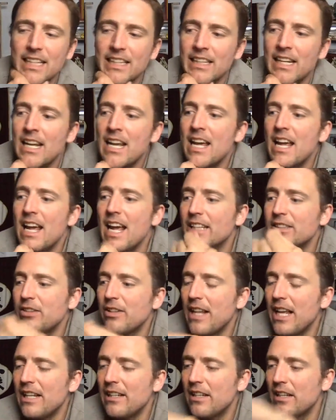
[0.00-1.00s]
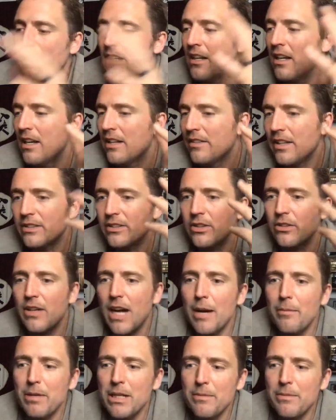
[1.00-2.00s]
And so then the
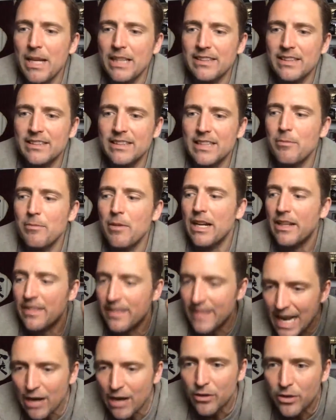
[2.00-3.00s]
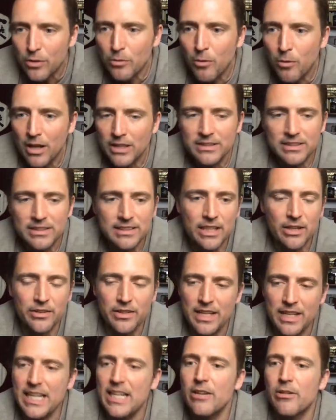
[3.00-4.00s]
celebrity makes it seem like they're the ones that are
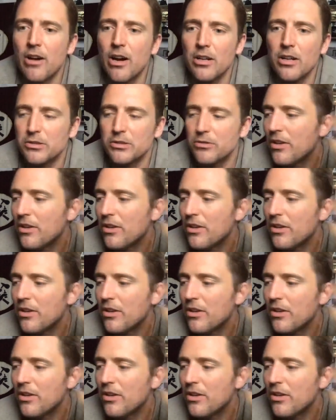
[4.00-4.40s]
the heroes,